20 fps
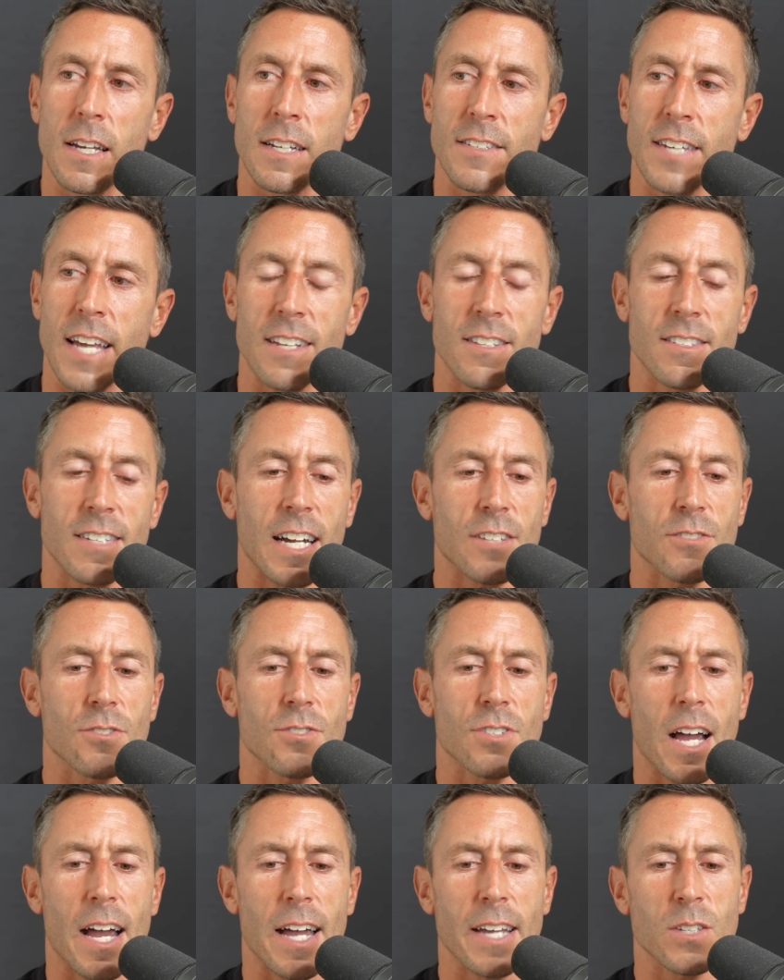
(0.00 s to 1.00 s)
intense
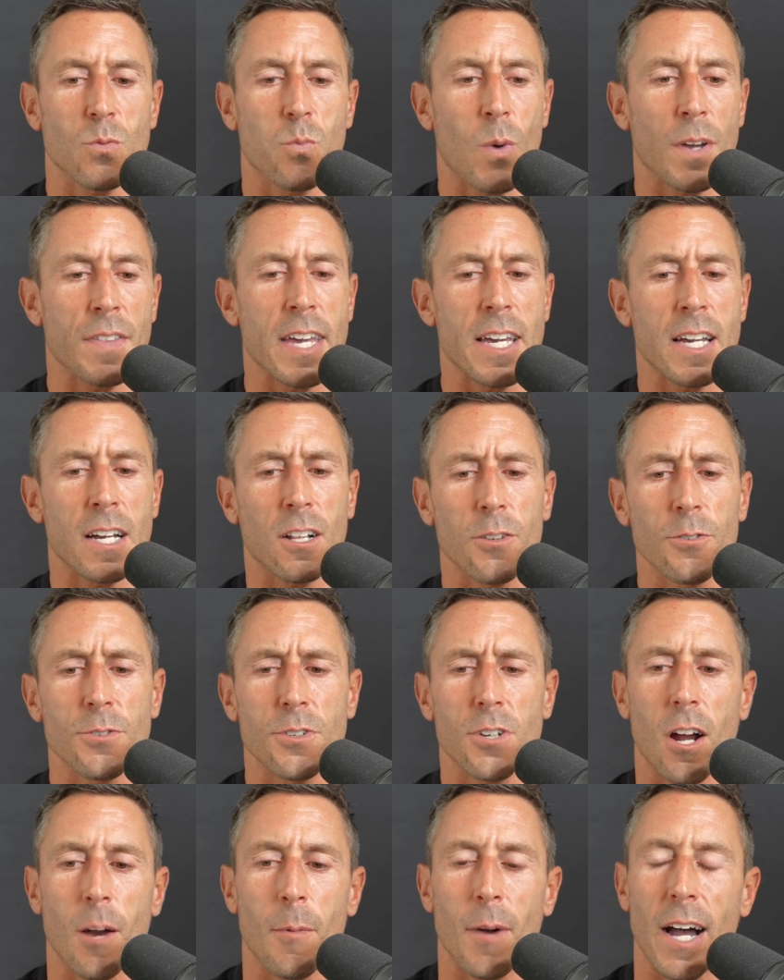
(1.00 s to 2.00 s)
exercise when they
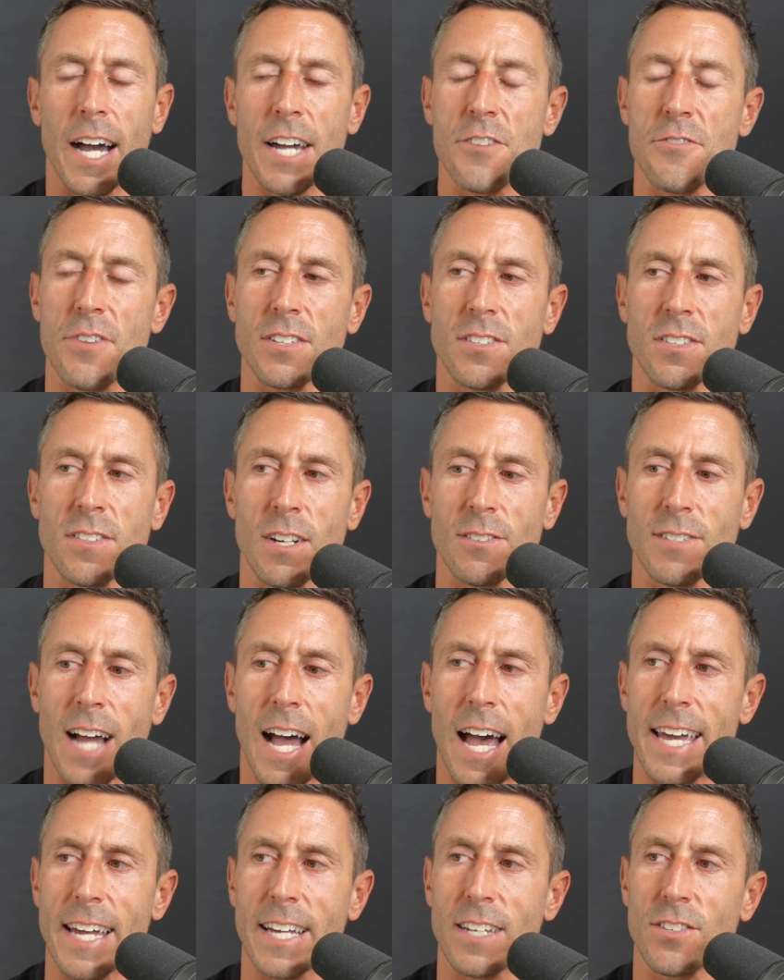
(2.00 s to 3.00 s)
include carbohydrates in their
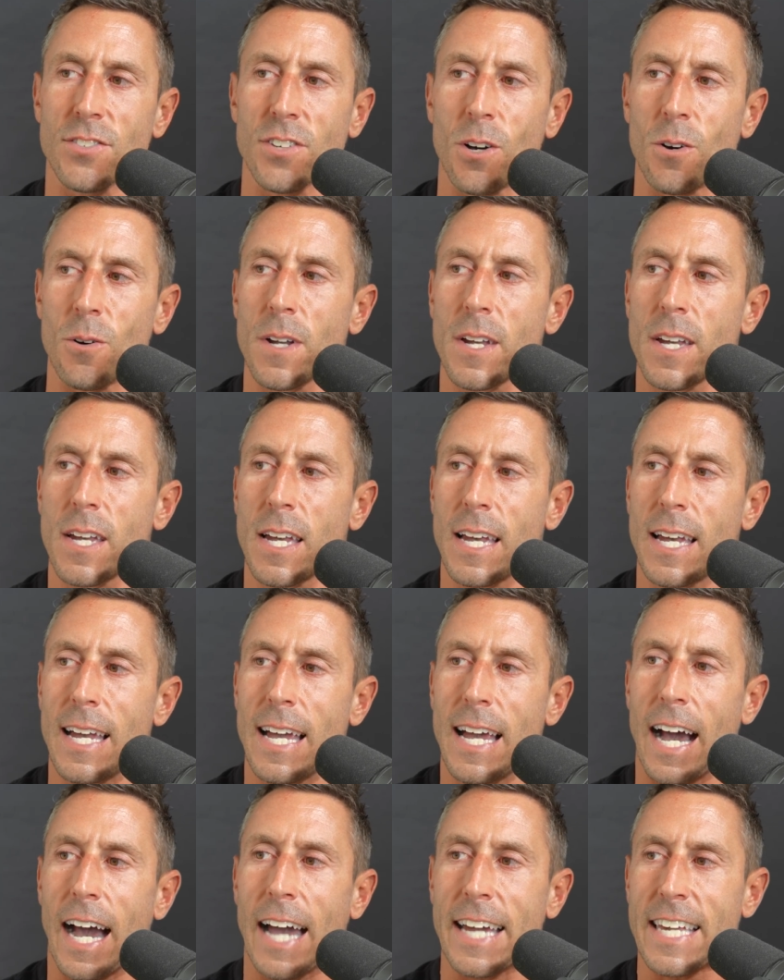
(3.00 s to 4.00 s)
diet. So
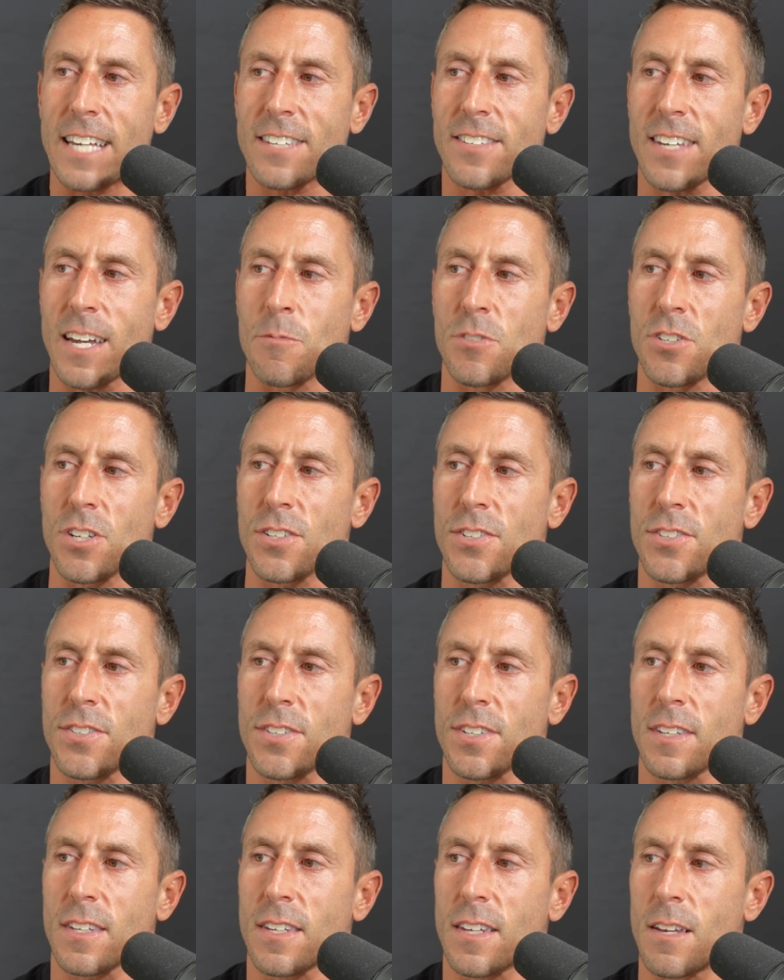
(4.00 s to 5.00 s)
I guess I'm
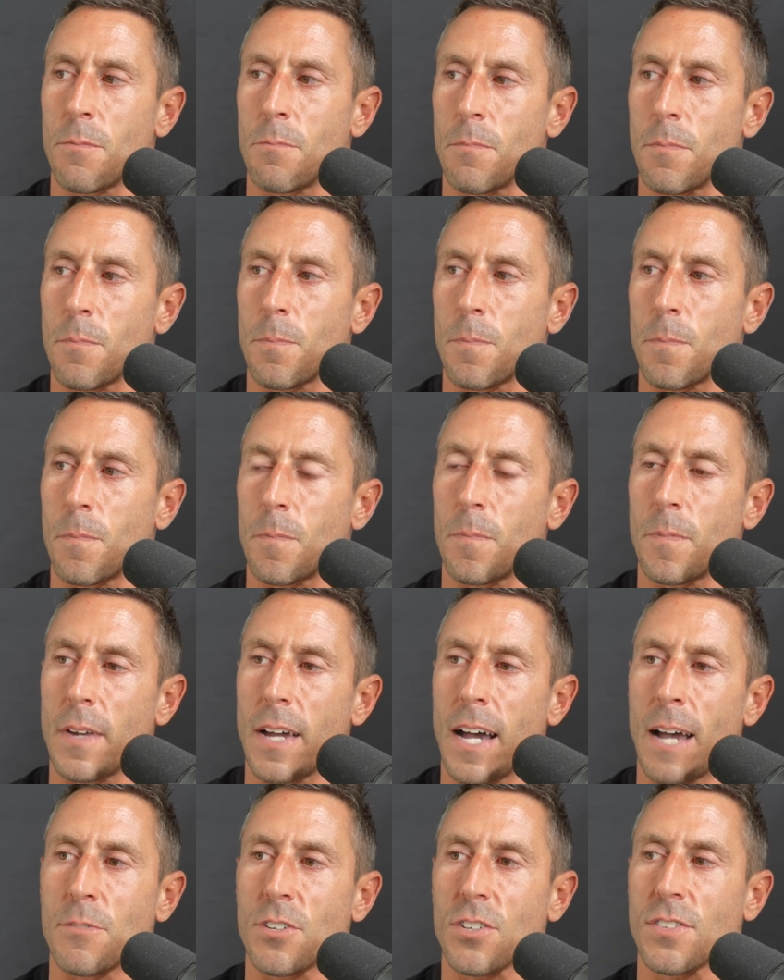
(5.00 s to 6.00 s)
just
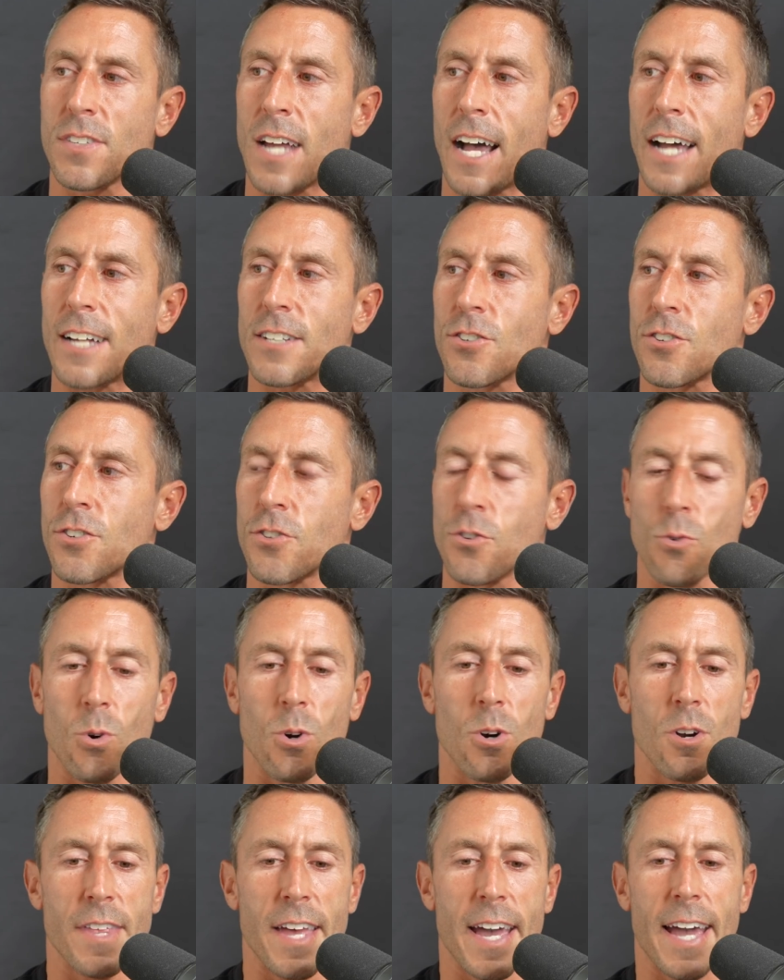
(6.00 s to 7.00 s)
I'm just not
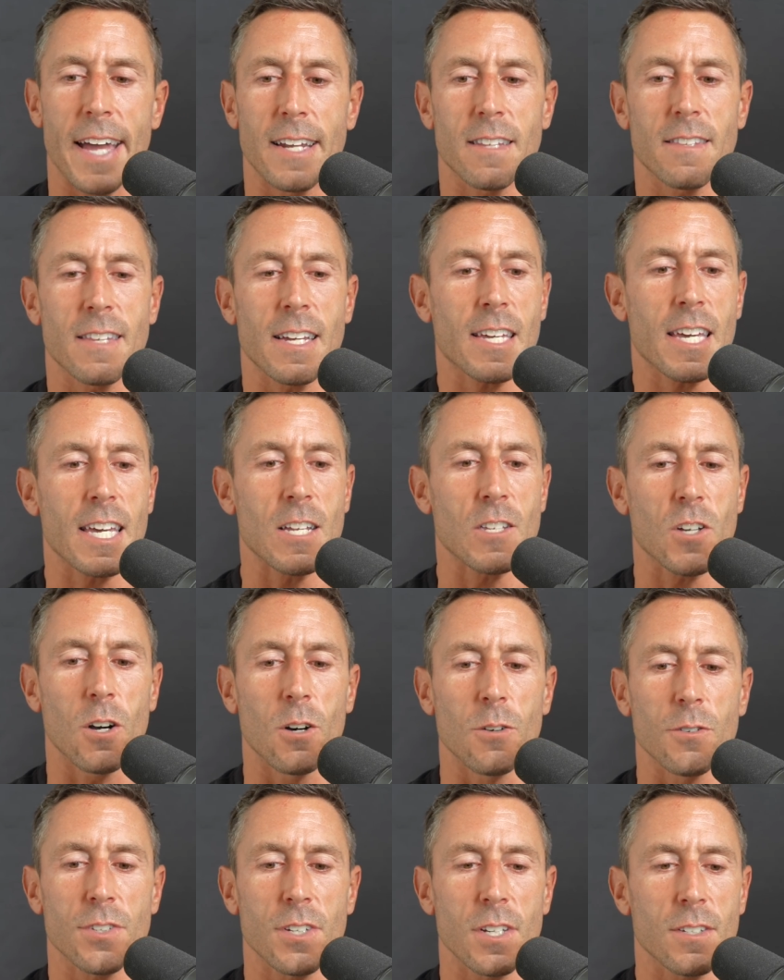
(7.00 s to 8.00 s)
sure that that
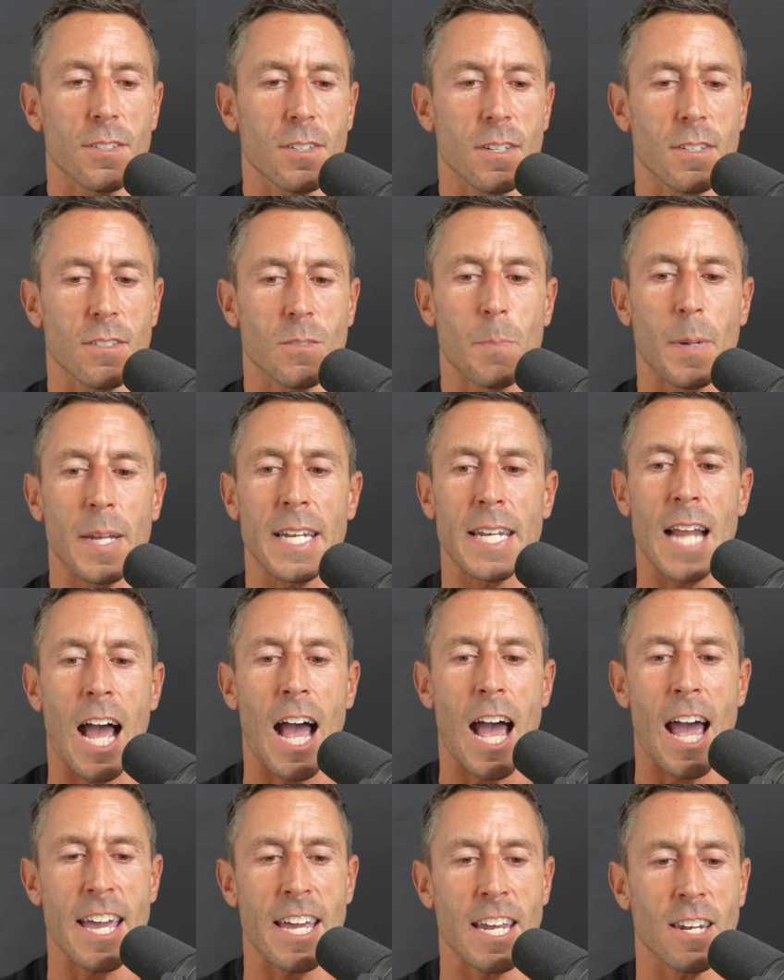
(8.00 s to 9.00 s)
ketosis is
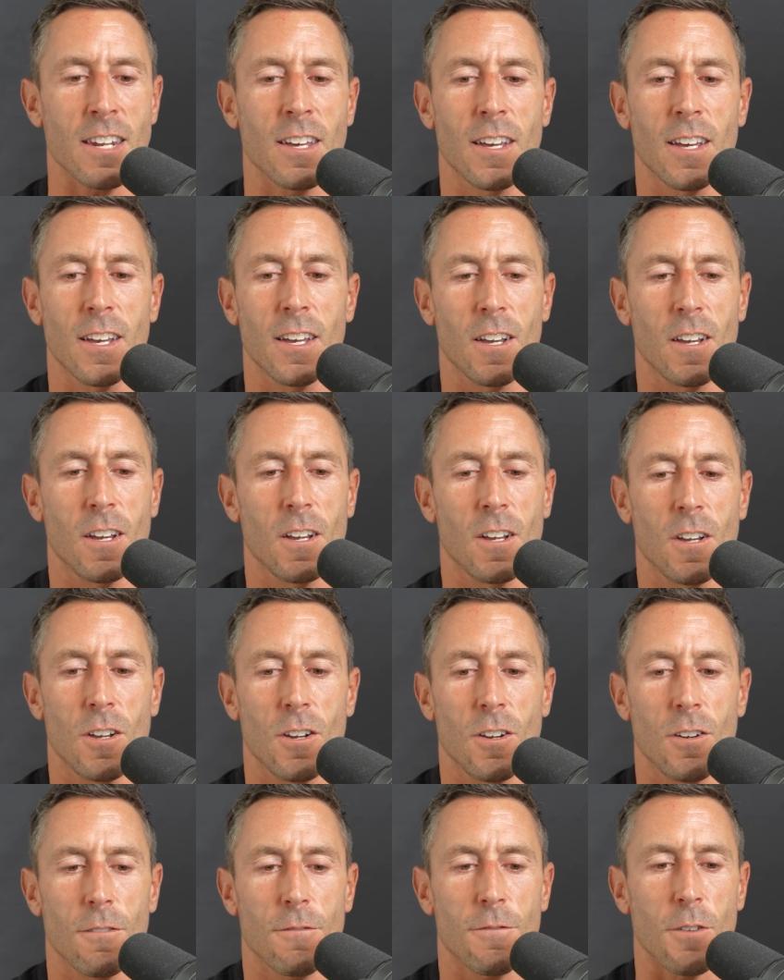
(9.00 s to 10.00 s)
benign
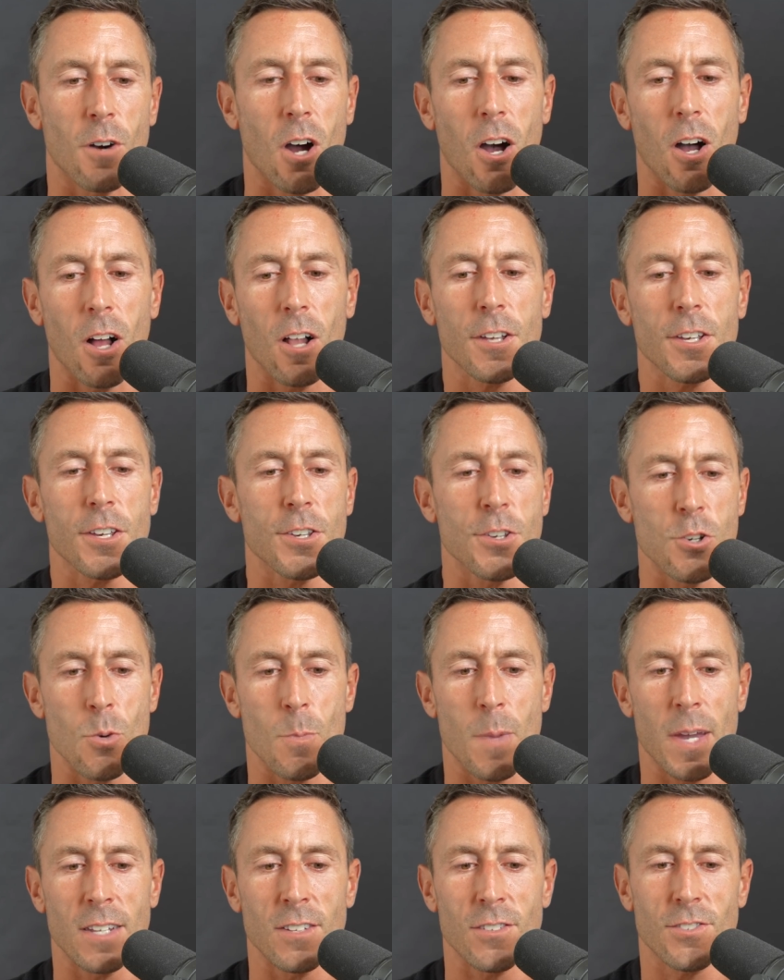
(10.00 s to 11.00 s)
for all
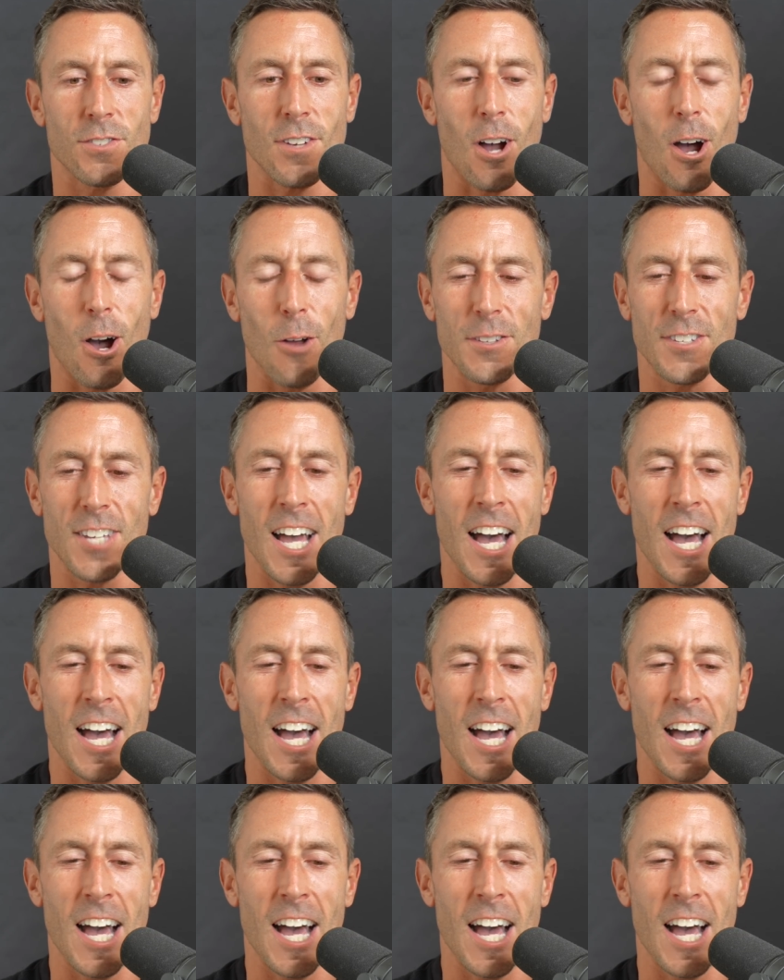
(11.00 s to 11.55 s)
humans all the